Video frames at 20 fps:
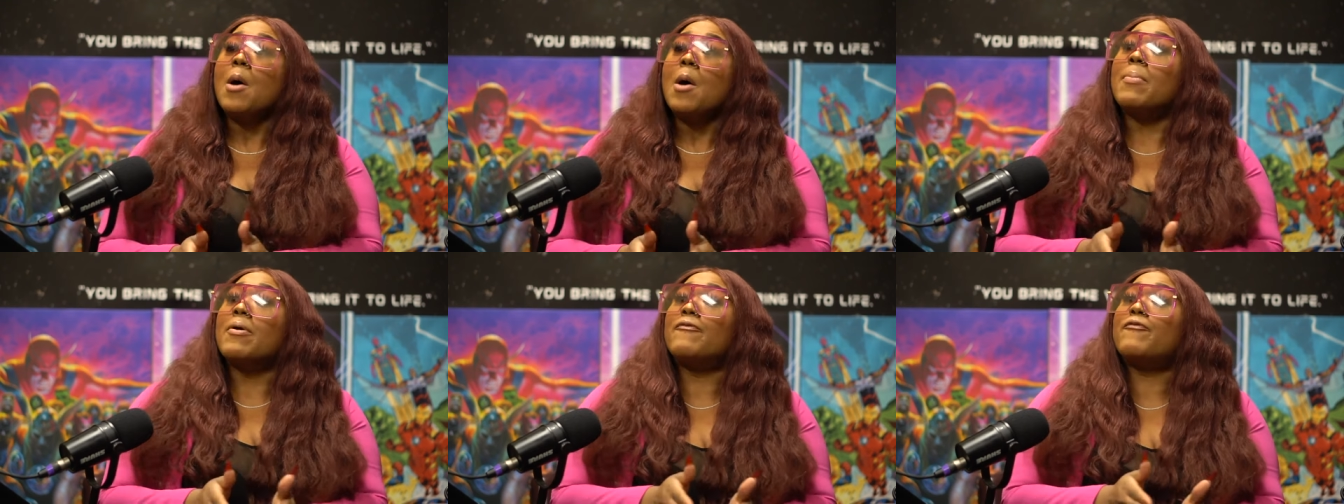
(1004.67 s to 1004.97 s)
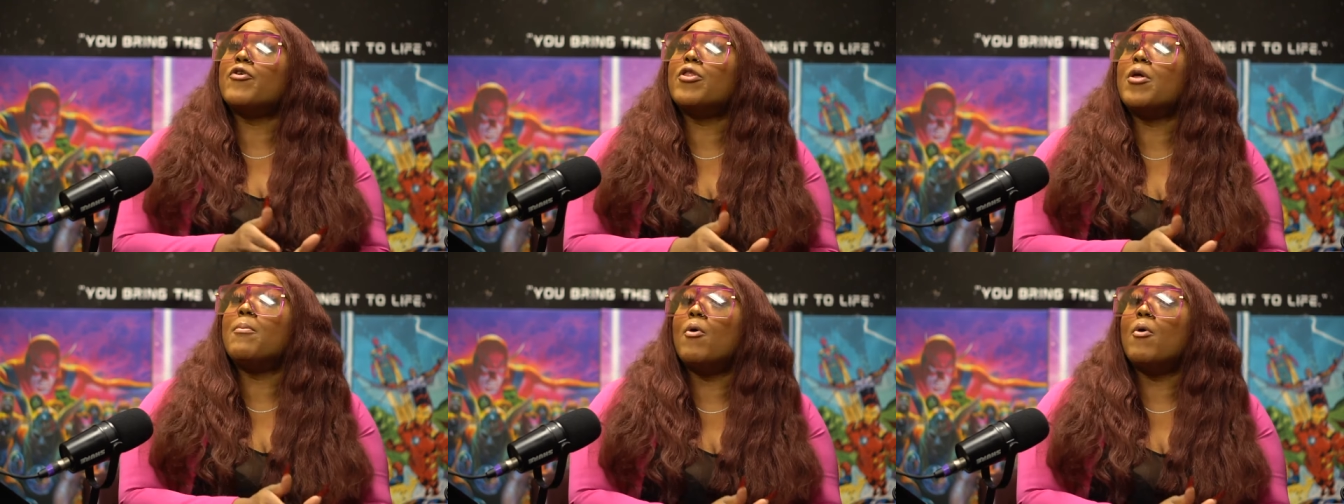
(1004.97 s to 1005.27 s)
but
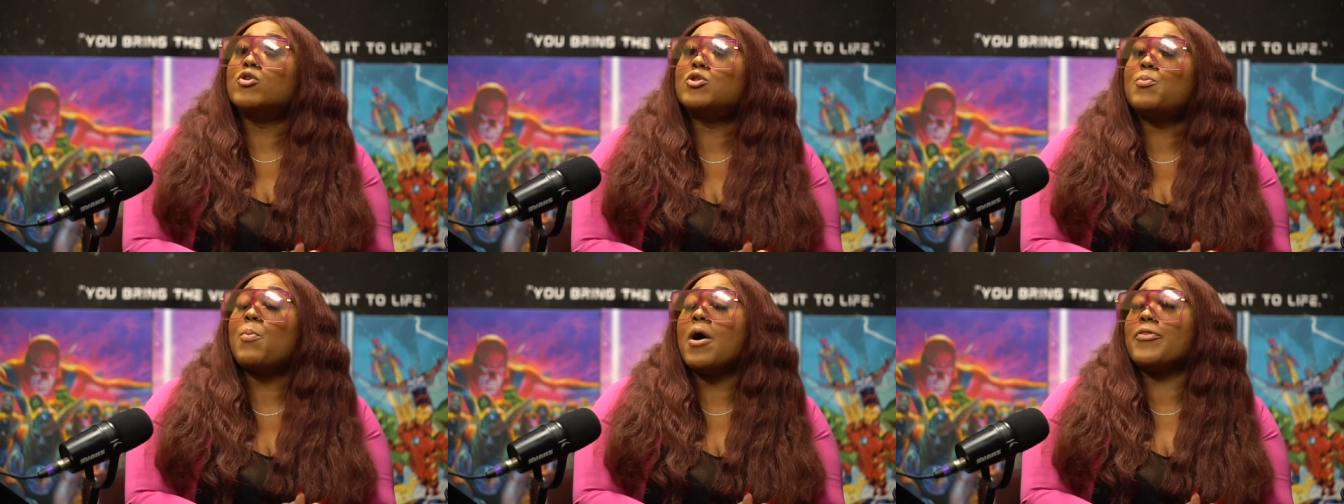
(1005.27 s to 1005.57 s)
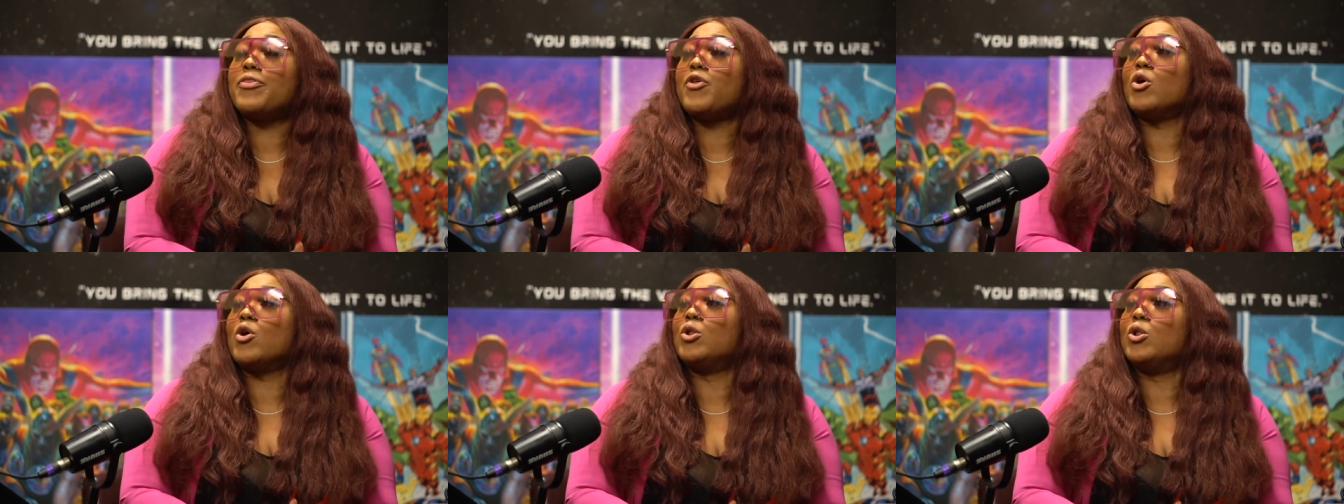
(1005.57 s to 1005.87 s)
for the most
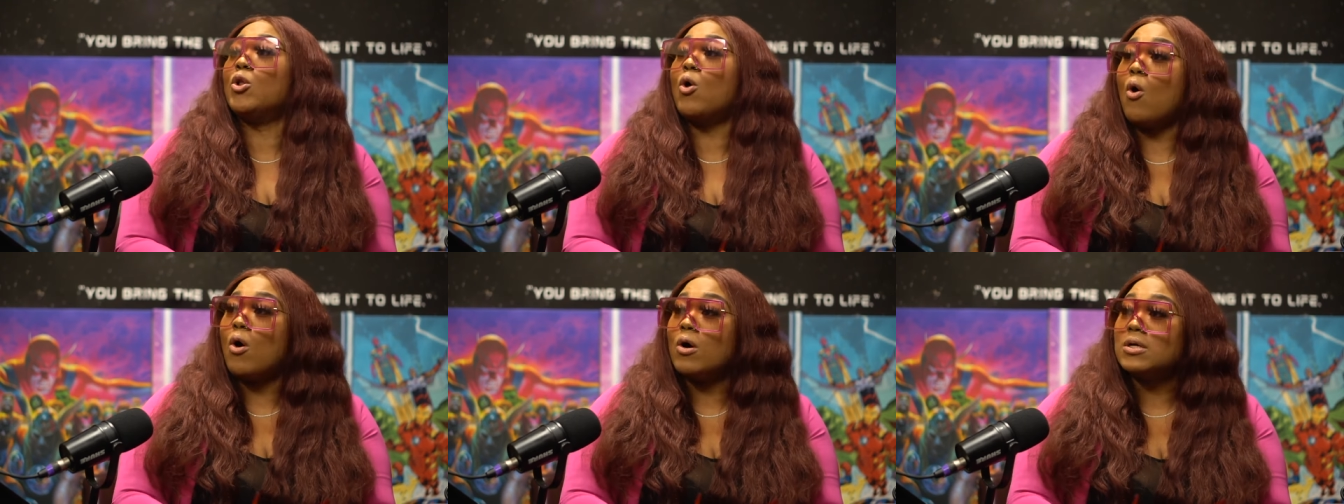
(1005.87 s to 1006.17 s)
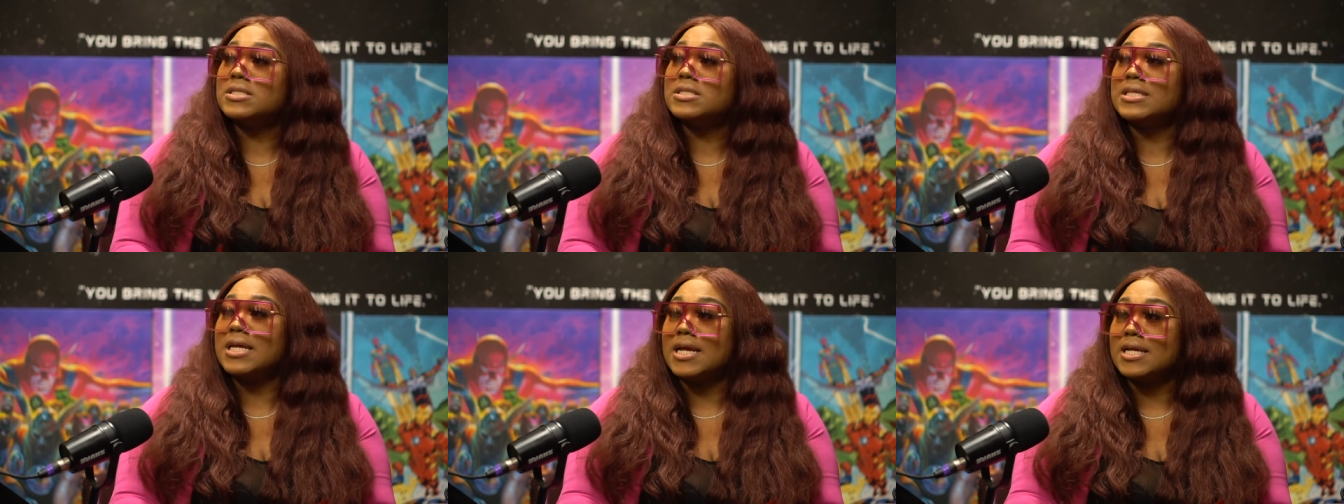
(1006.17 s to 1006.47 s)
part, their
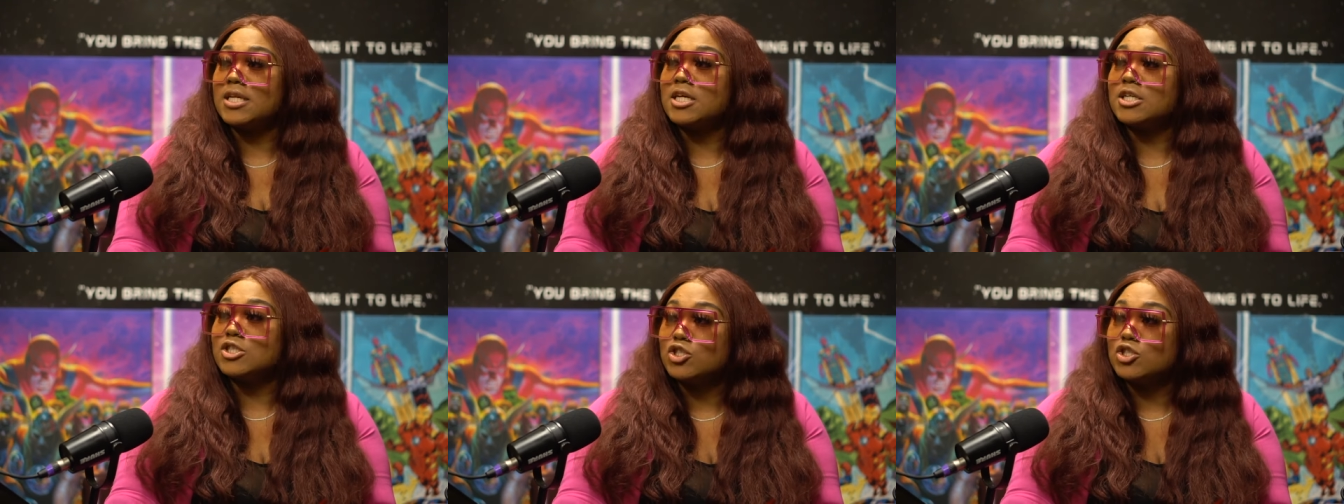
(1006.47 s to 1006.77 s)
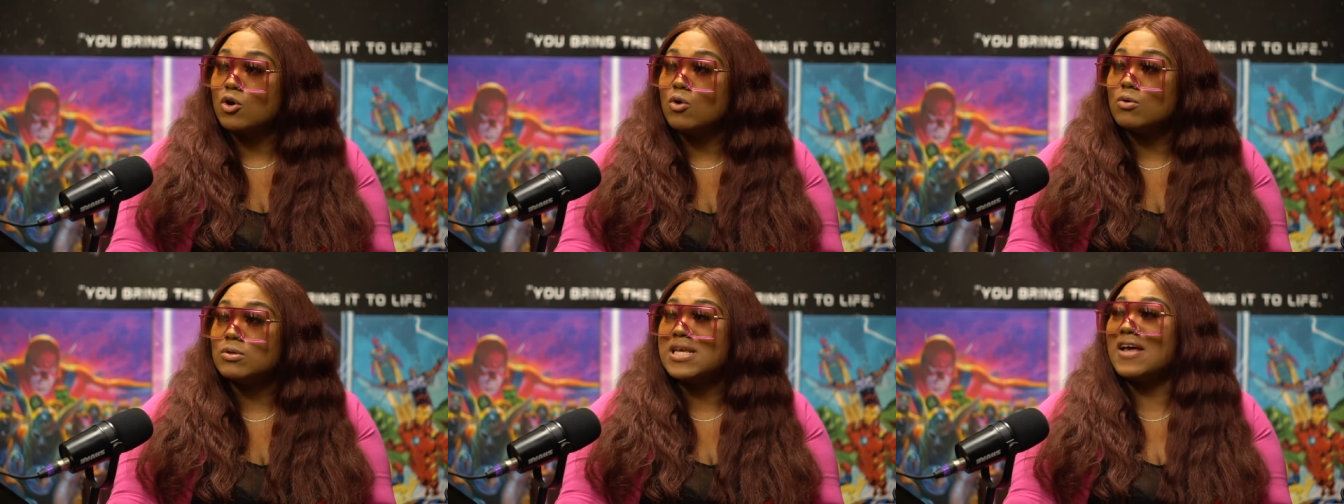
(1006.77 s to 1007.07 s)
long-standing
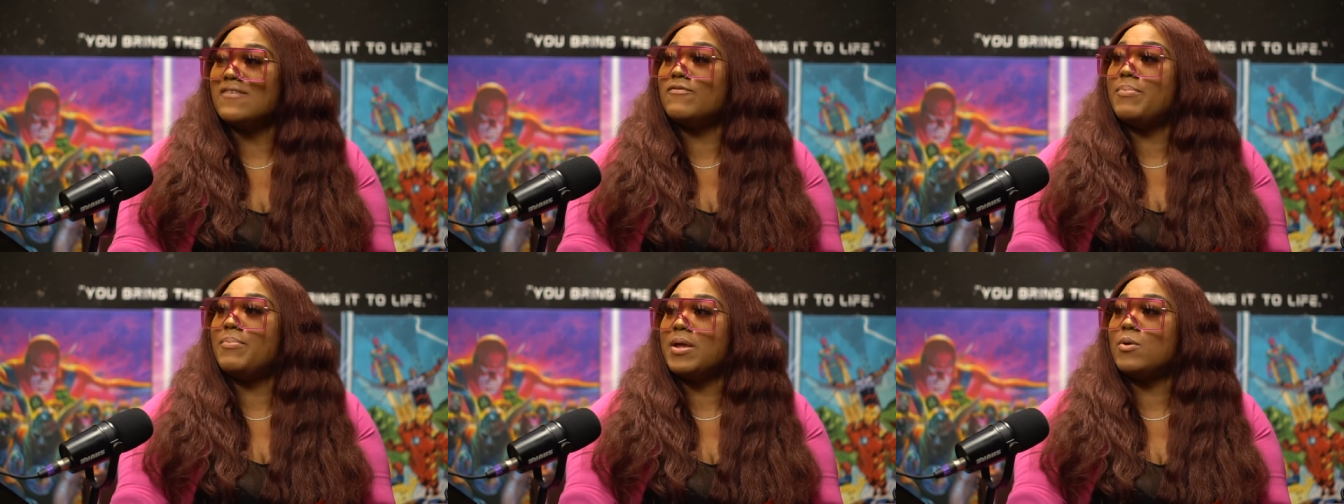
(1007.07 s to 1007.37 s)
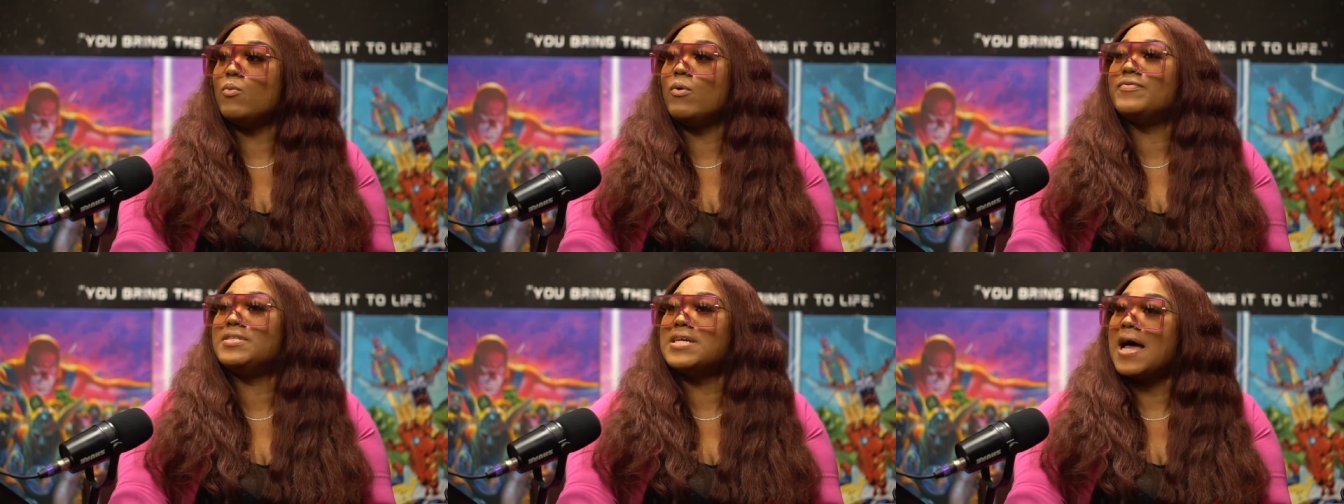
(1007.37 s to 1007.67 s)
shows have
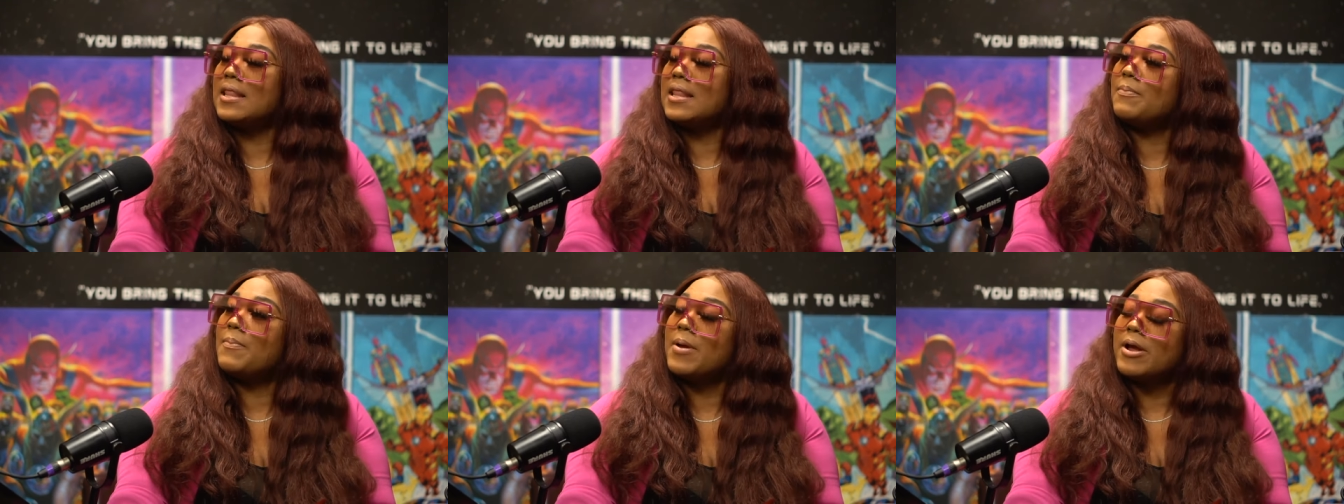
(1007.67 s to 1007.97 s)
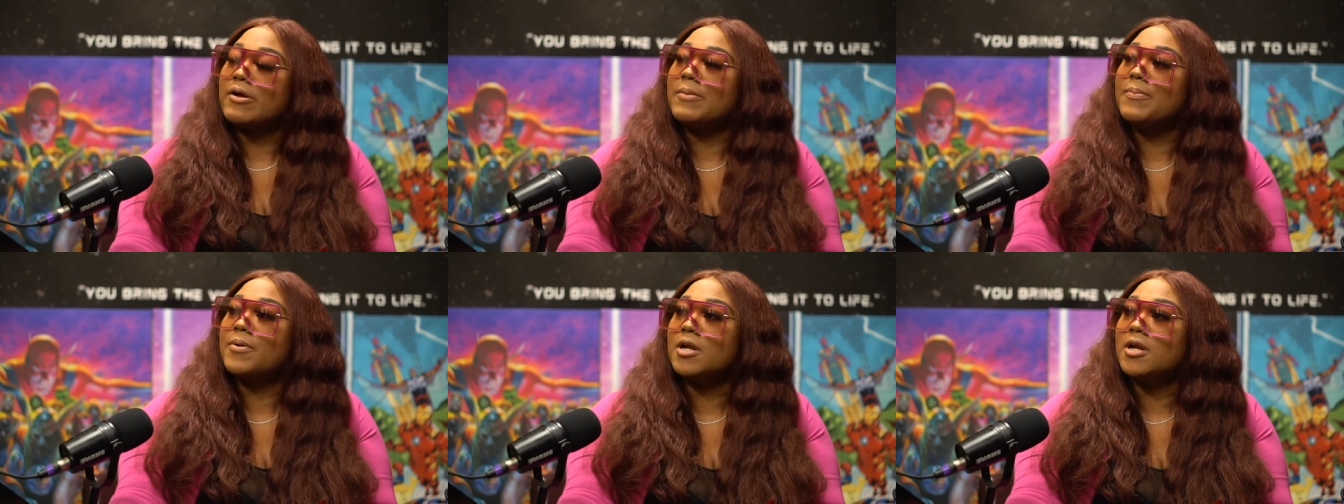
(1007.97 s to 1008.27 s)
been with Tyler
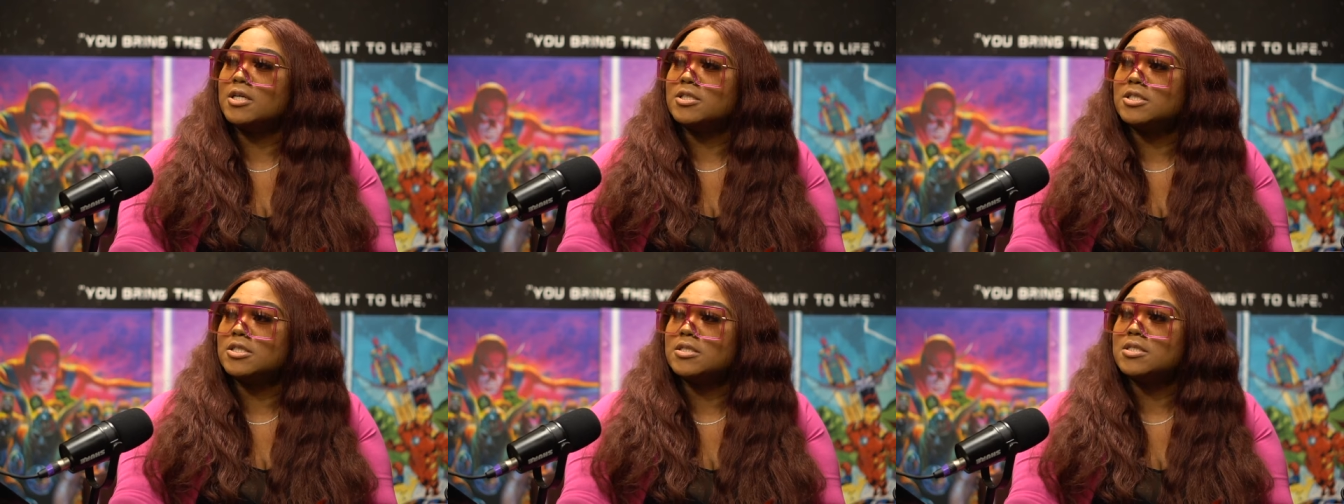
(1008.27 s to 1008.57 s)
Perry Productions.